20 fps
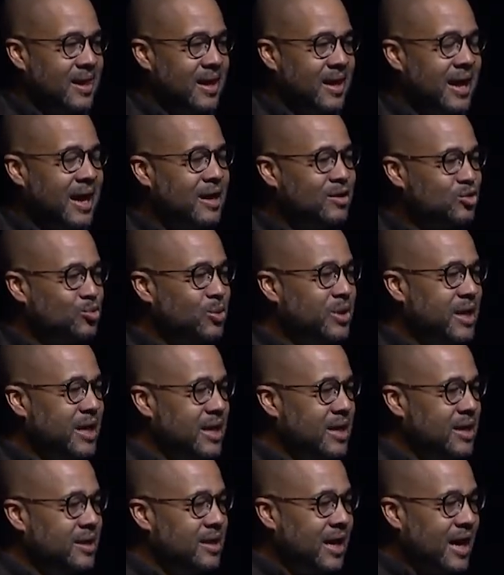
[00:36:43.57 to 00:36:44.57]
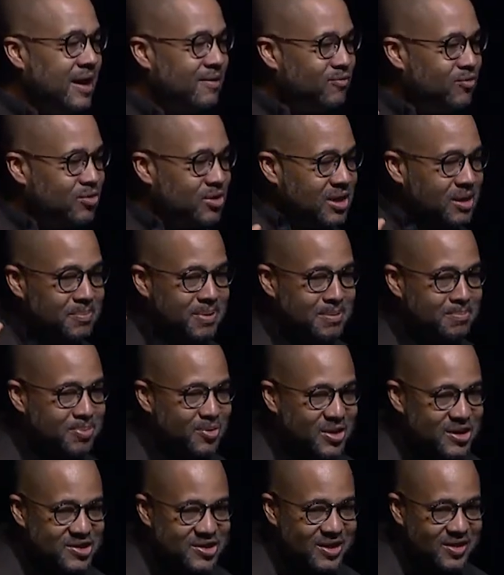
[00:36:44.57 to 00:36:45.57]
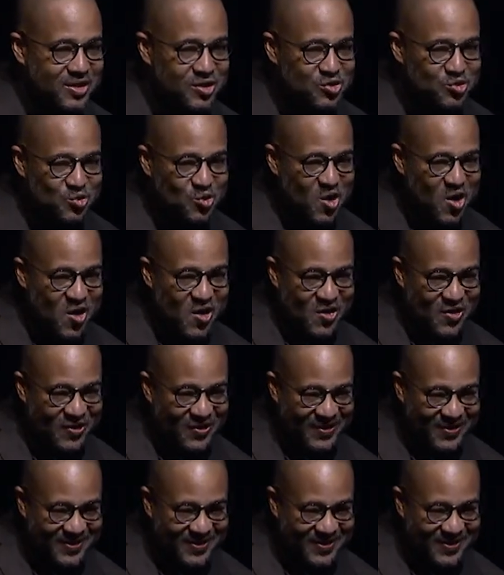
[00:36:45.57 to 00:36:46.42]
As we end, I've really been preaching this wrong.